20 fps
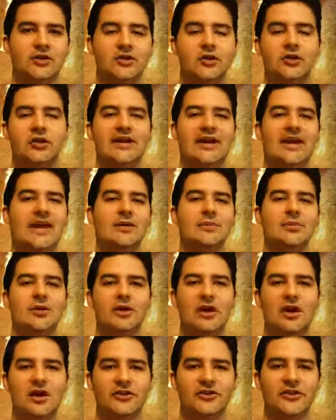to
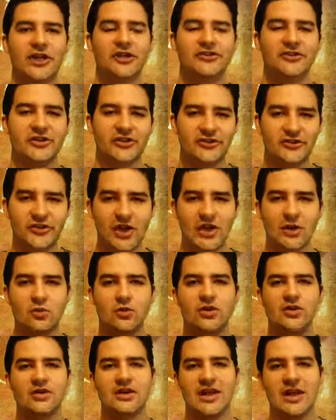label us as a
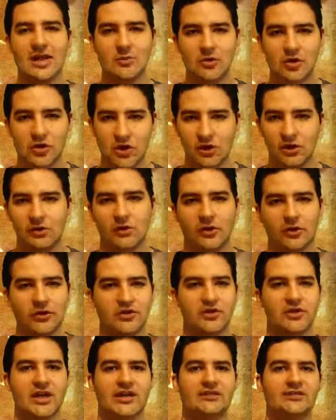sacred name
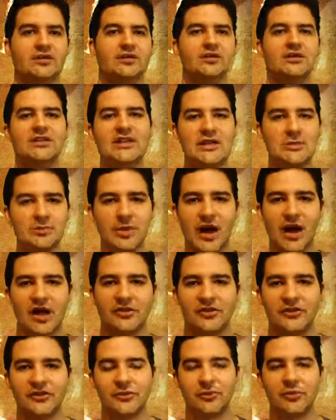cult and to leap
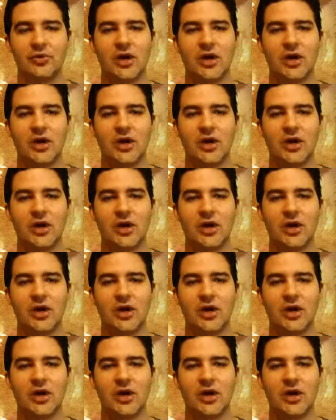out this